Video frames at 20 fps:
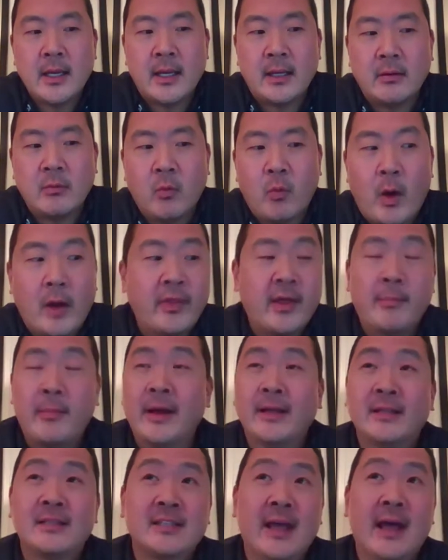And while that
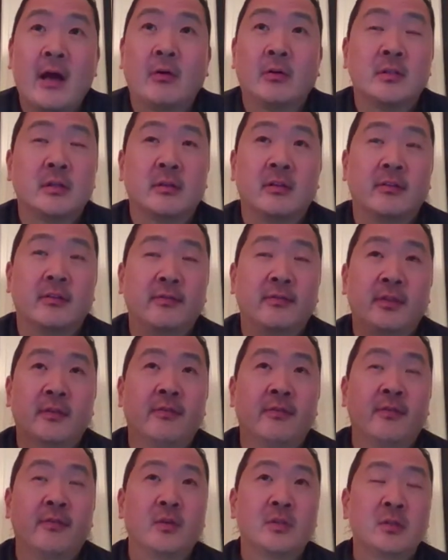might sound to
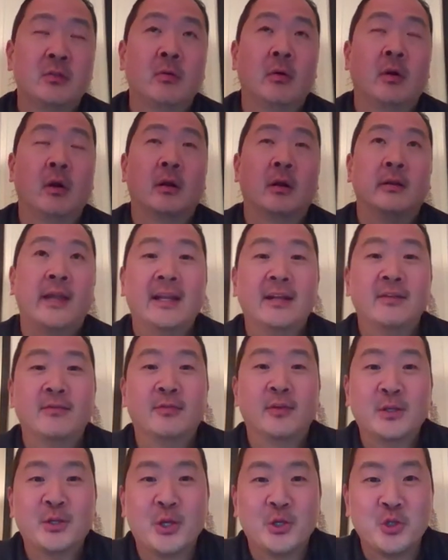the folks who are
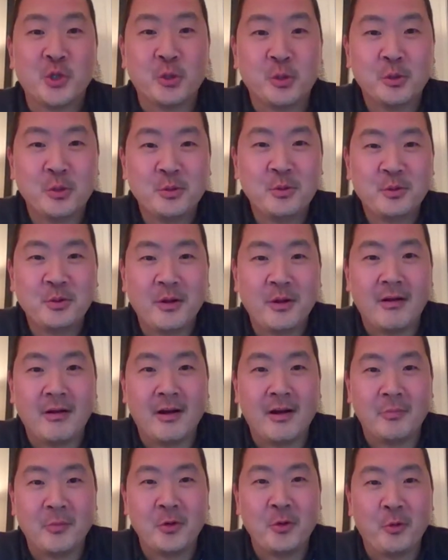natively digital,
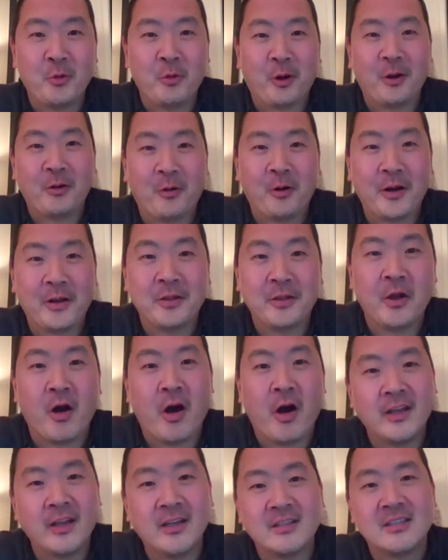who are in the
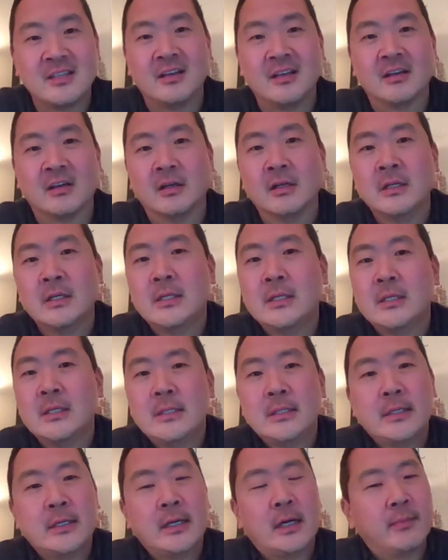audience here,
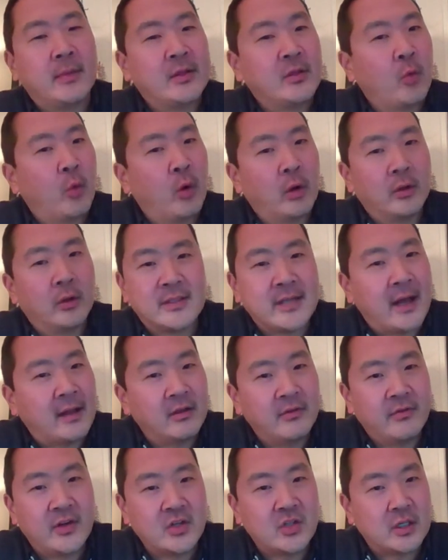in the world of
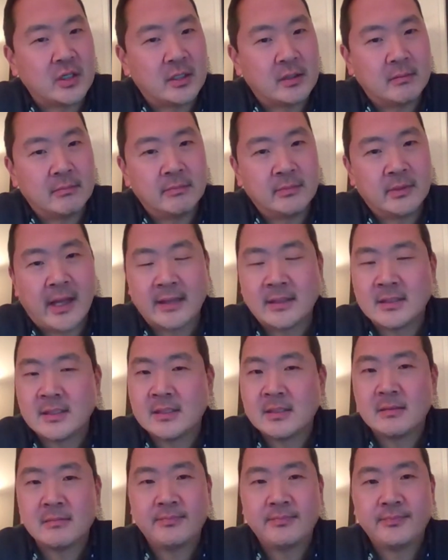television,
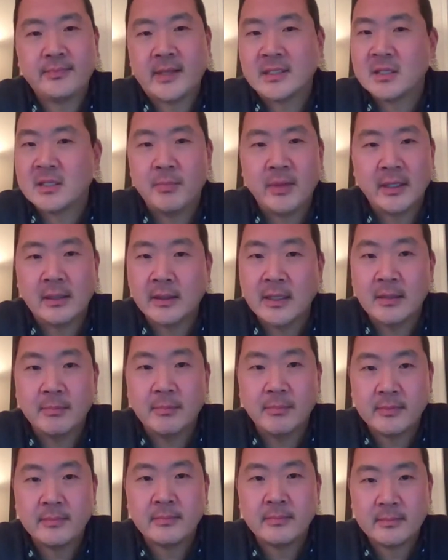that's a big
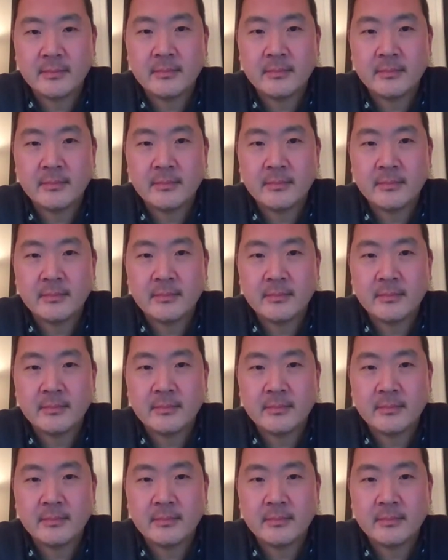leap